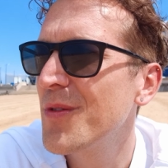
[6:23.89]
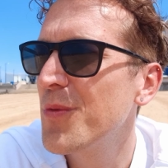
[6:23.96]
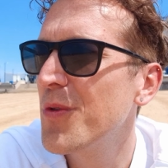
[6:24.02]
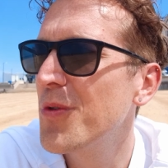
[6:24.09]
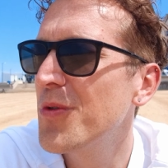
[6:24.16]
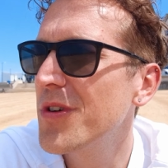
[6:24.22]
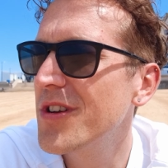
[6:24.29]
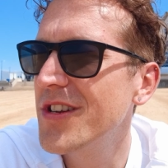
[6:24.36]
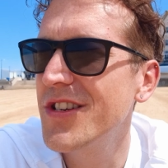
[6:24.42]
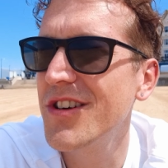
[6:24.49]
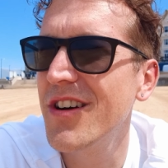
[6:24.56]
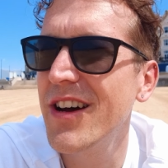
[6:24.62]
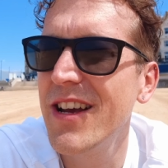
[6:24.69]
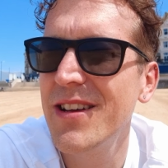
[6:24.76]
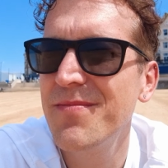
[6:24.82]
We're all going to
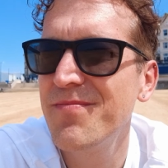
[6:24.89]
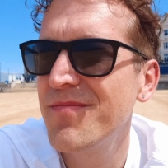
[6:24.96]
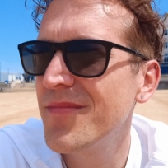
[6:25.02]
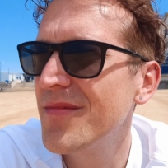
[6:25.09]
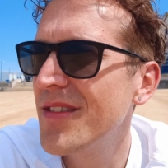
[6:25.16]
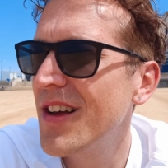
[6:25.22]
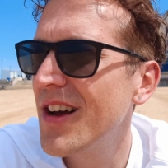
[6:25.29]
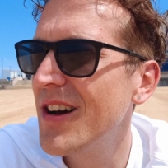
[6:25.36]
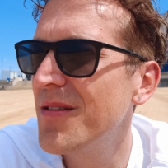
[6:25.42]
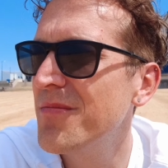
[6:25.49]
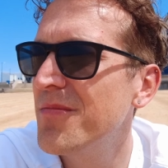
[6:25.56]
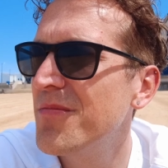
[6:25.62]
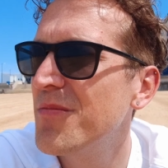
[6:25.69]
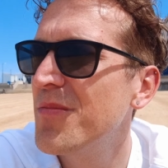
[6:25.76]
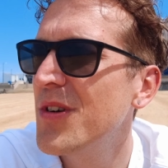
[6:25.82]
die. Um,
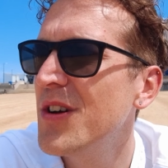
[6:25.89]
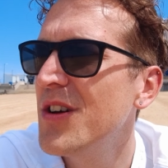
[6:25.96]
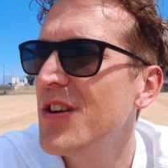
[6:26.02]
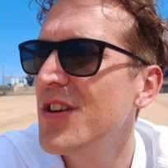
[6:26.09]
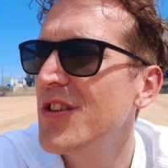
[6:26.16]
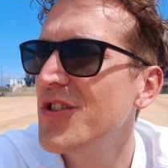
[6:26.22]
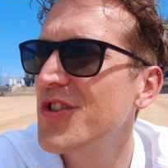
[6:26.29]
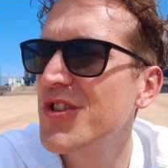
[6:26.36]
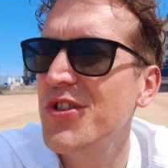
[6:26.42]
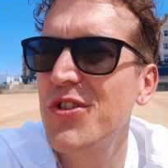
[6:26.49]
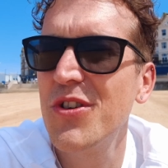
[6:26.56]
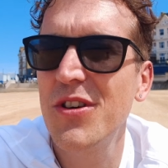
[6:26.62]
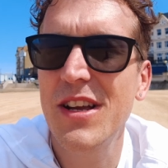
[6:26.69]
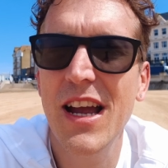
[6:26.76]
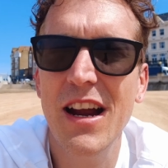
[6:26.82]
just
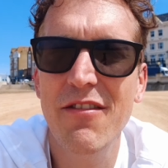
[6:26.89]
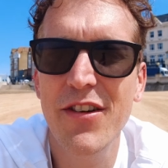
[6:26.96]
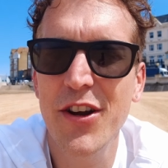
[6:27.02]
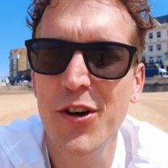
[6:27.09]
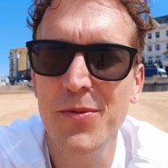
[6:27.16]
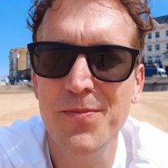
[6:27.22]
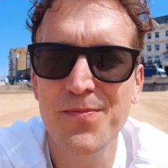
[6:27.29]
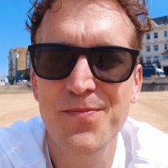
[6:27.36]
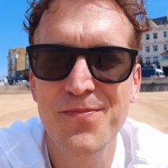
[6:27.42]
got to carry on.